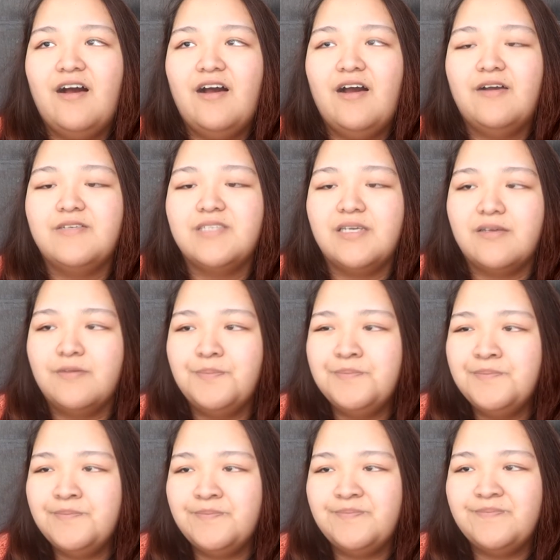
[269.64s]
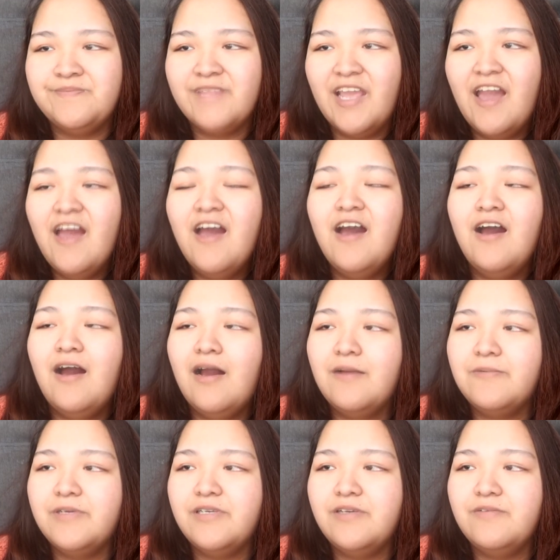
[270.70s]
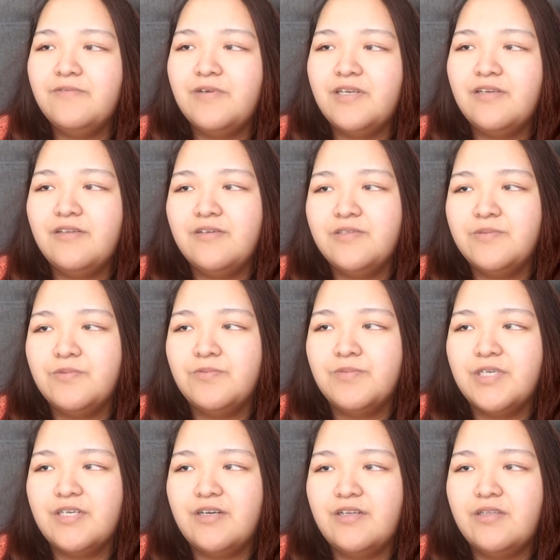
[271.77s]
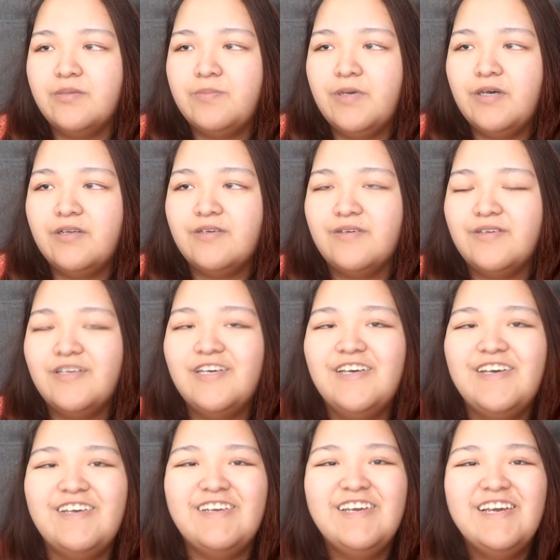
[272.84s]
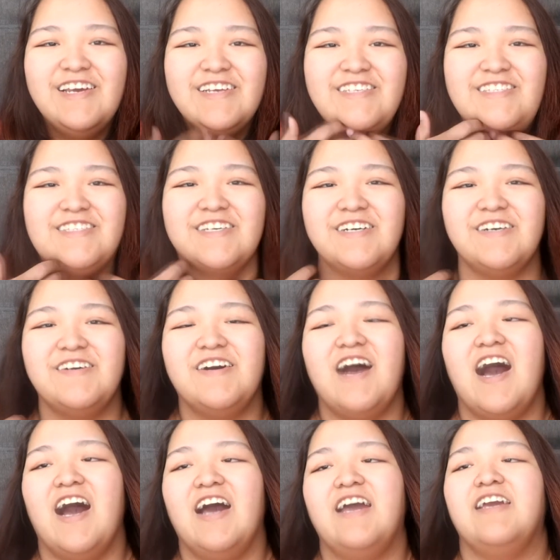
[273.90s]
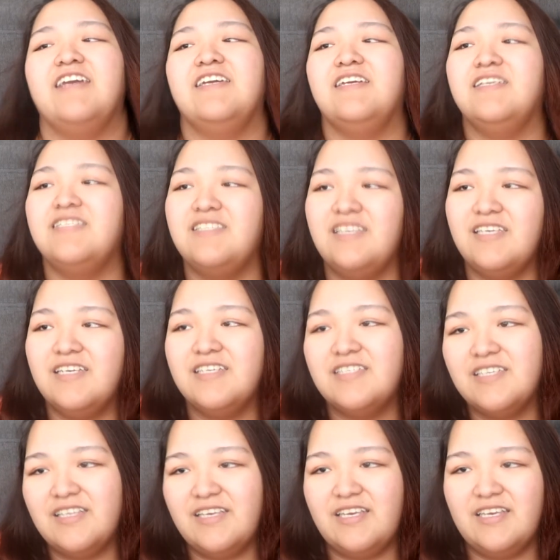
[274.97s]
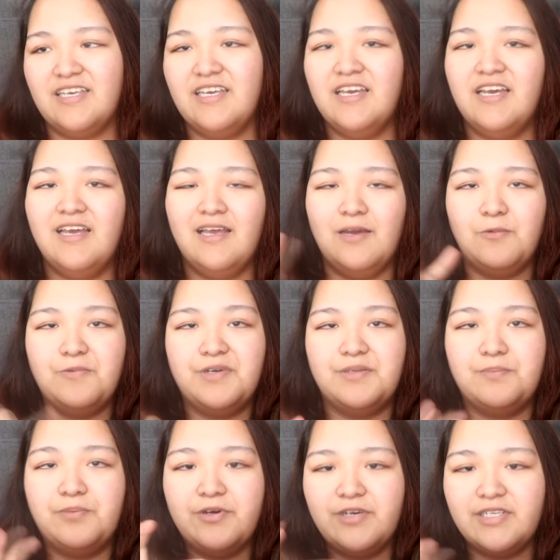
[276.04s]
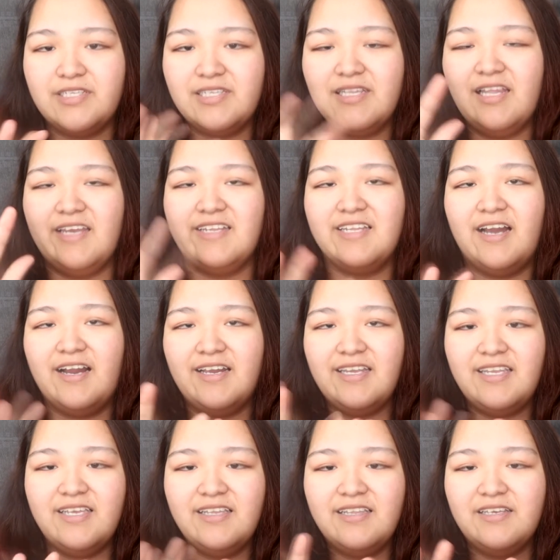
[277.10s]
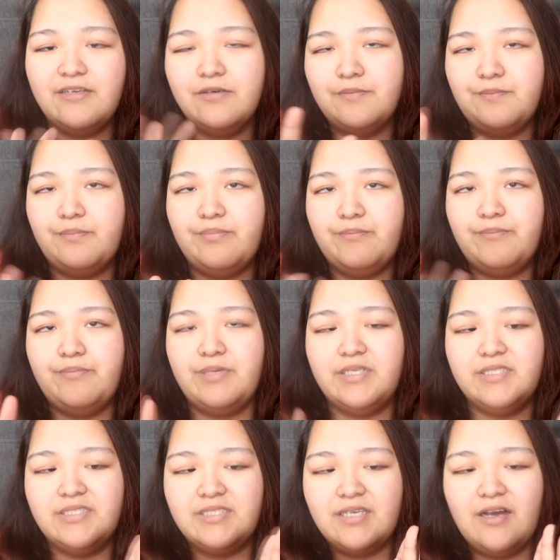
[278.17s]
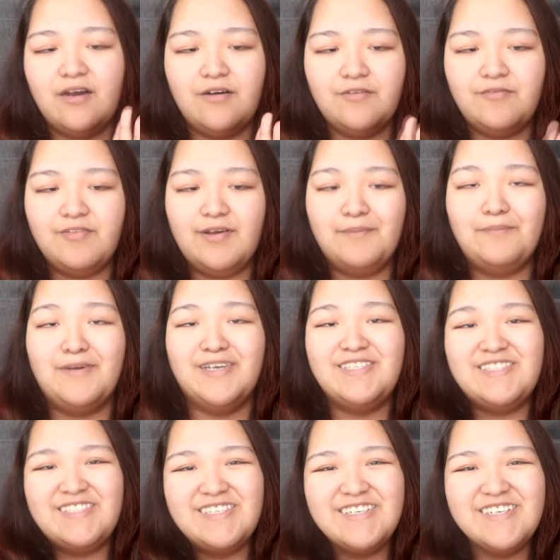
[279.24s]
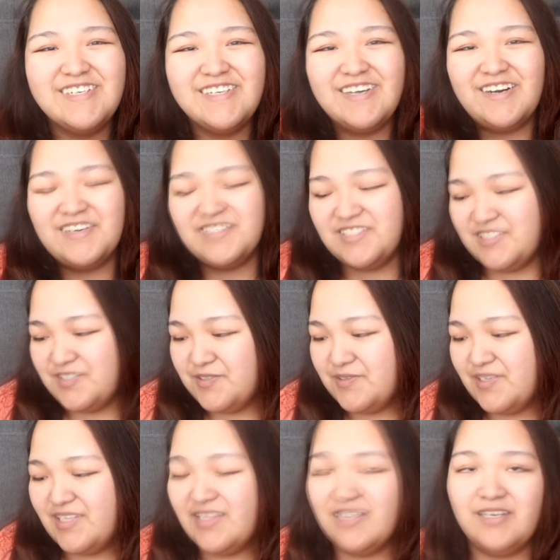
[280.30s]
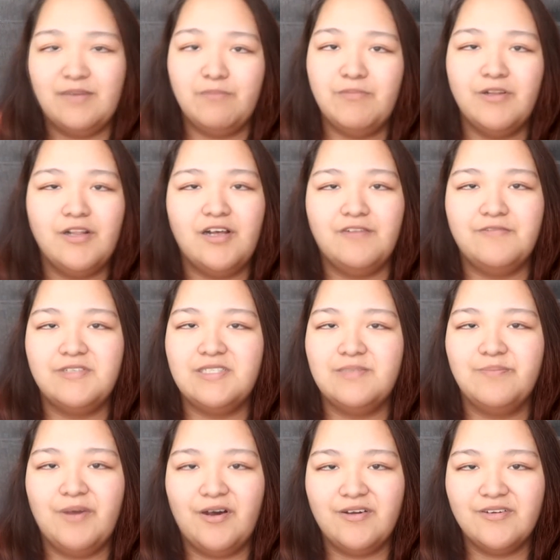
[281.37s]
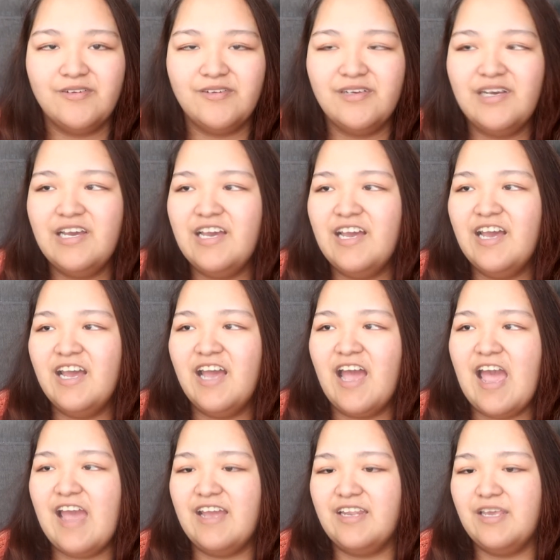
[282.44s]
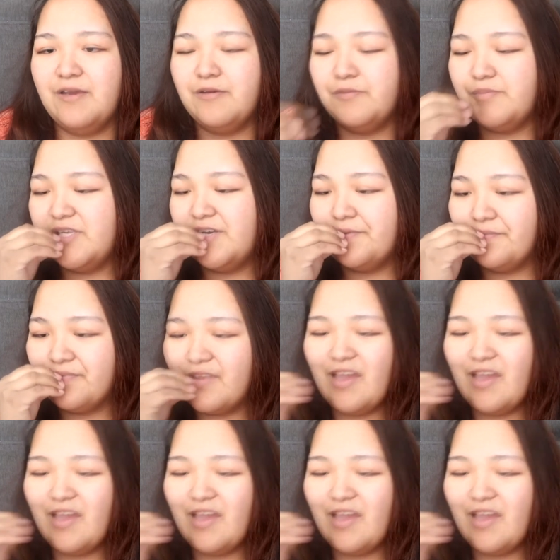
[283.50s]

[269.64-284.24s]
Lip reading: I was like, I wonder if one of those would work on the bottle. So I sneakishly would put like tiny little bits of mustard onto the nipple of his bottle, and he would be like,